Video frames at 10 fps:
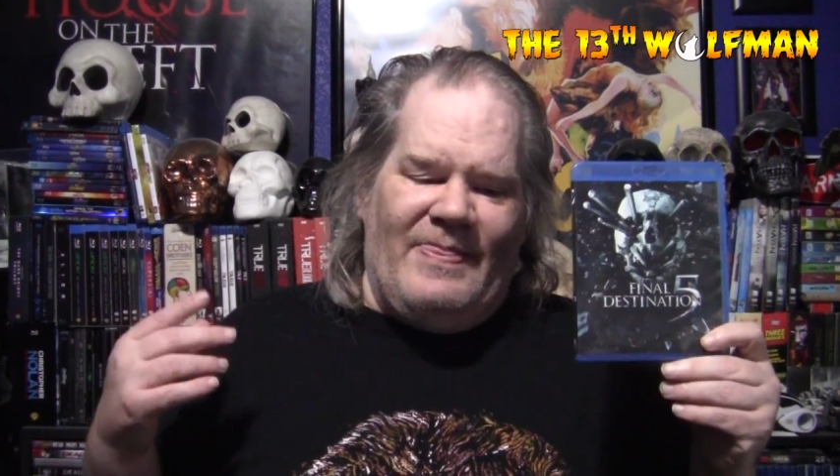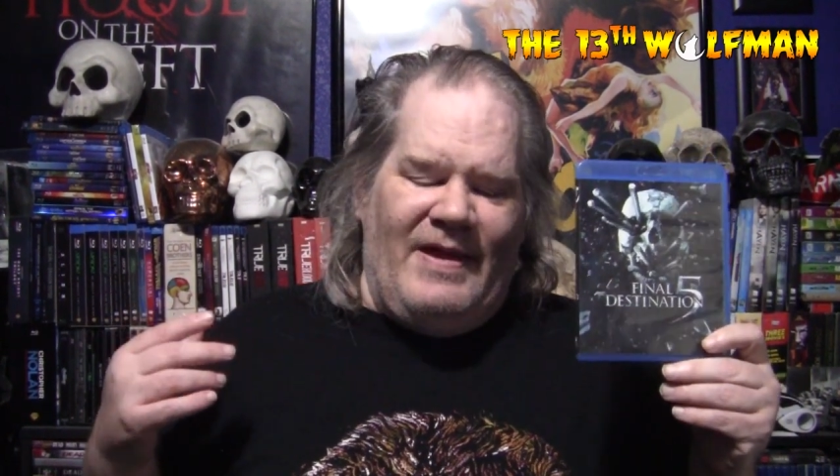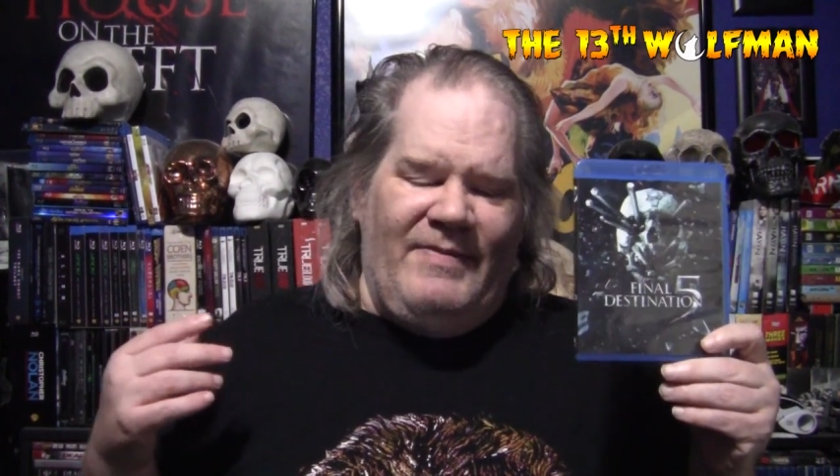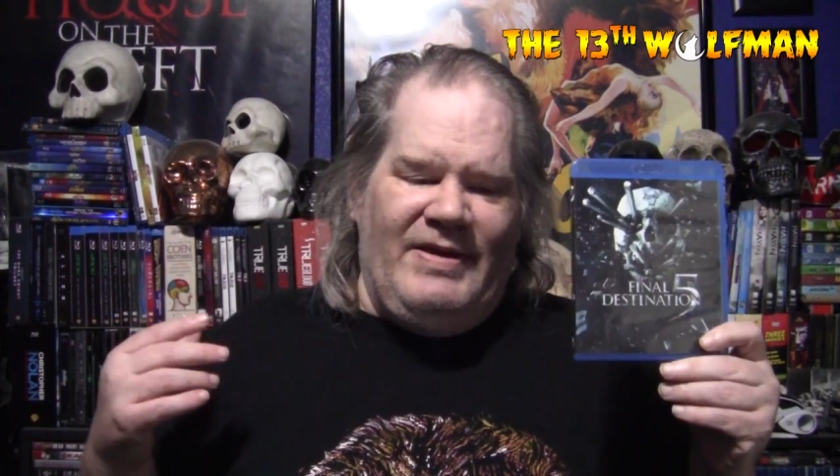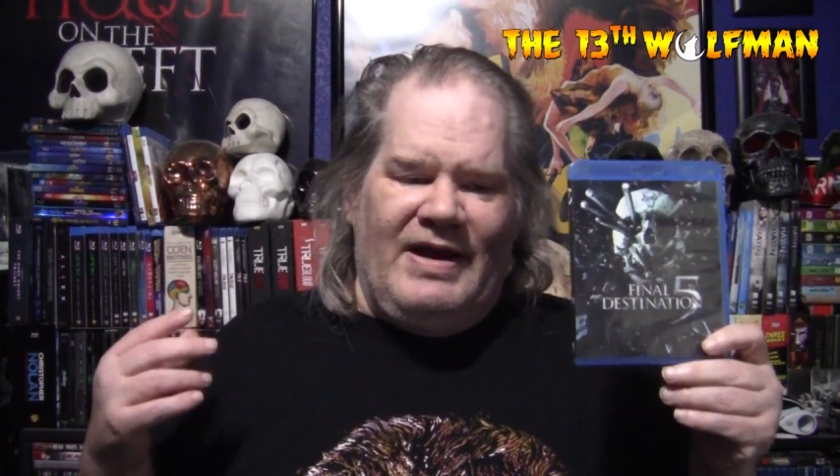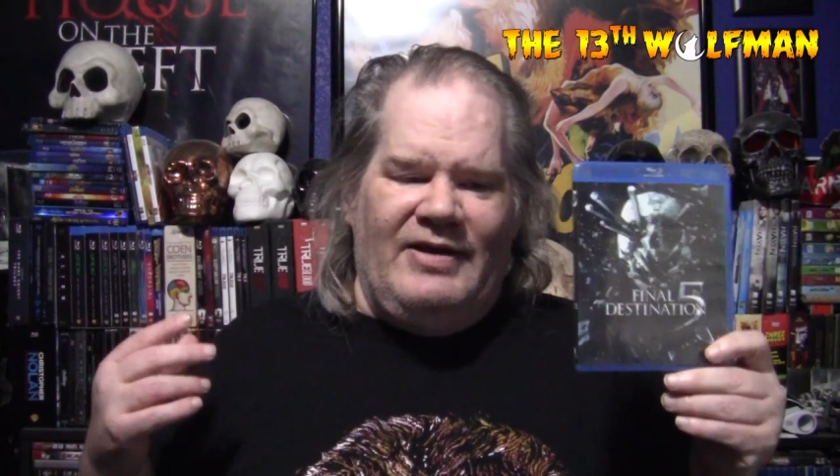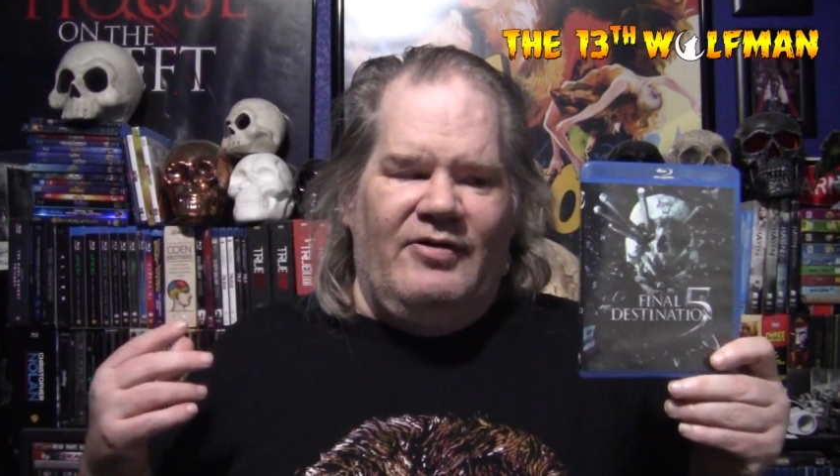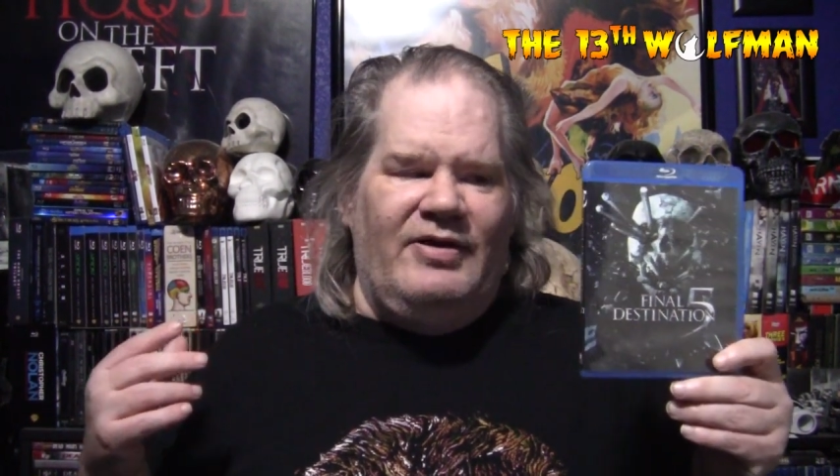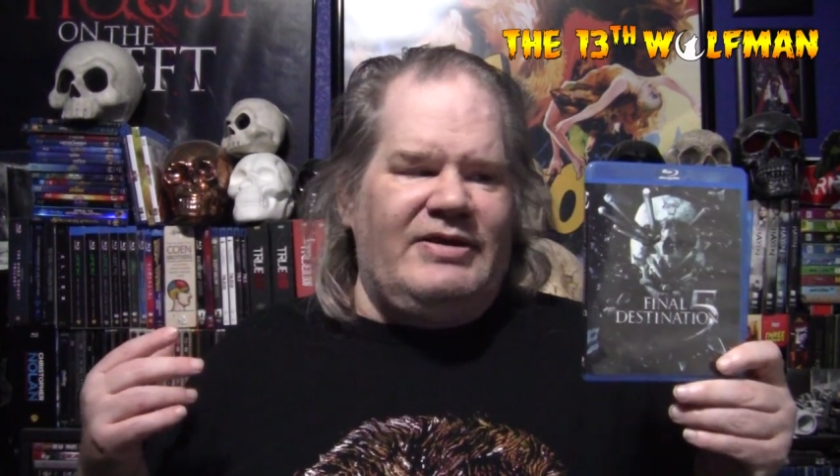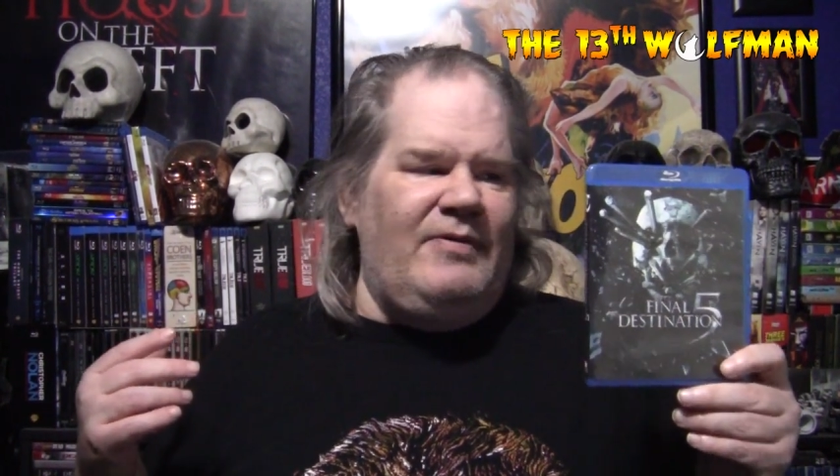I mean, I
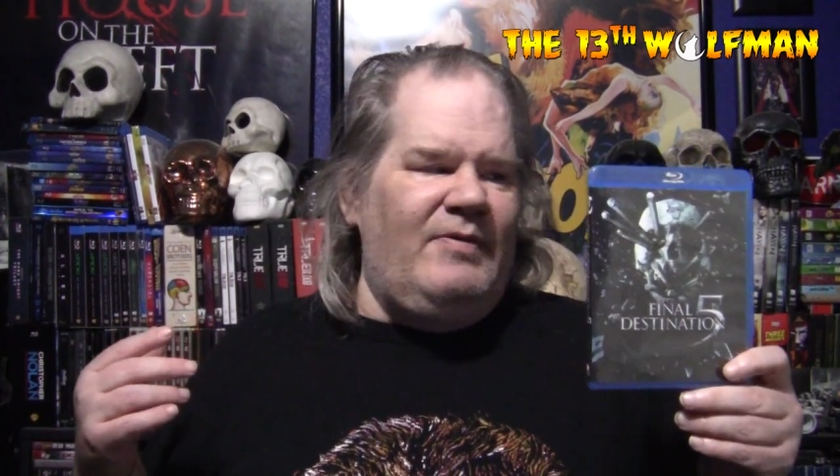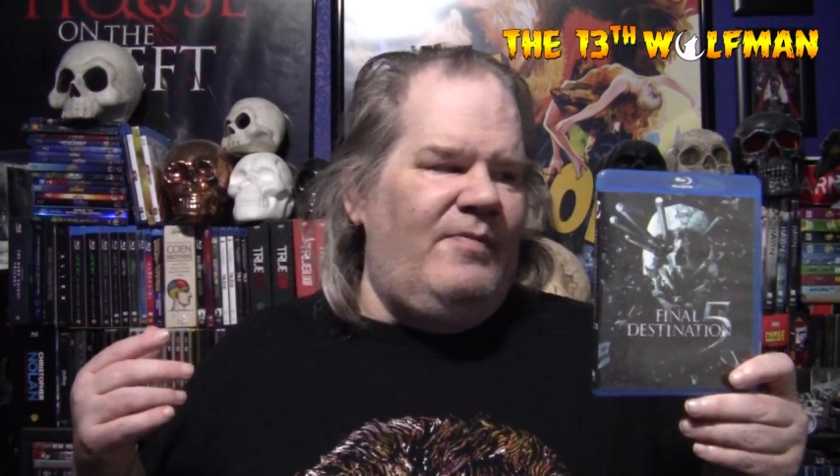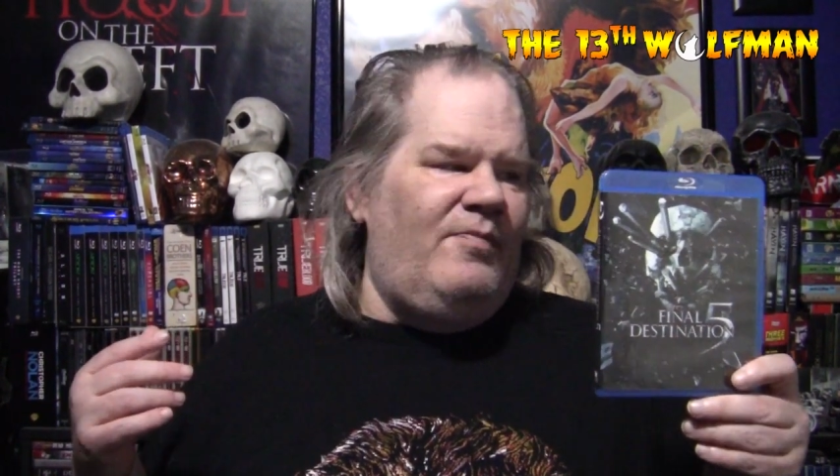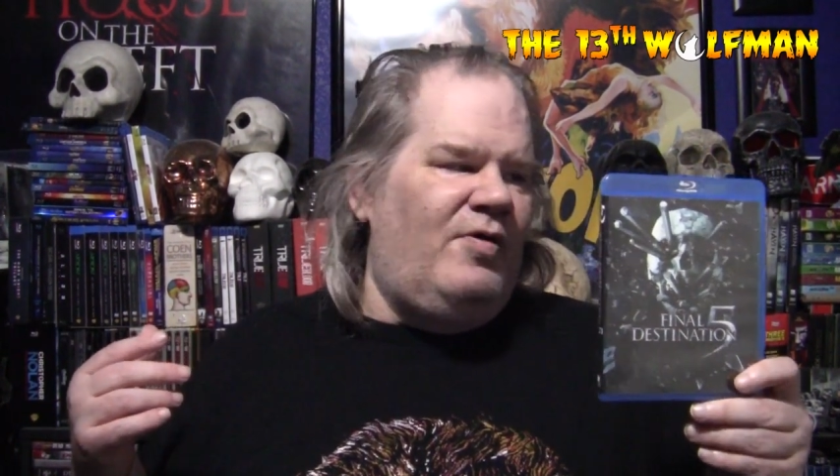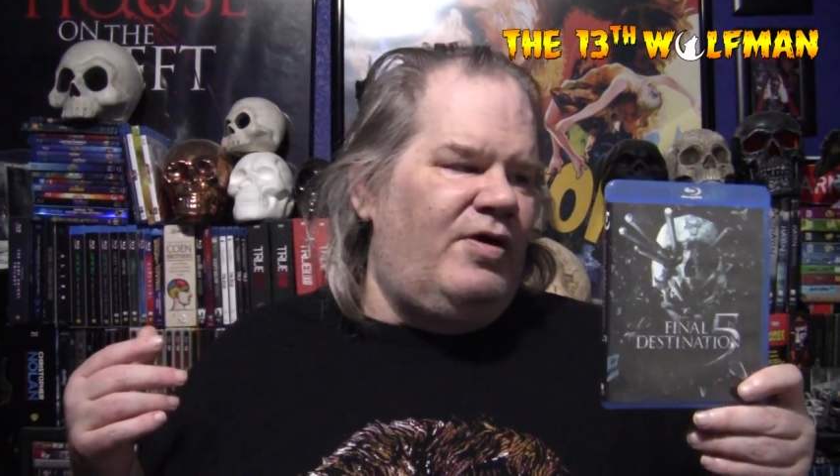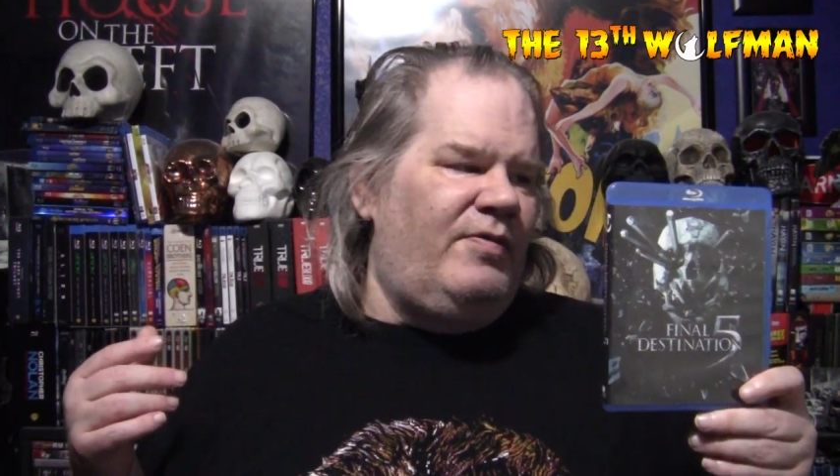know that they went more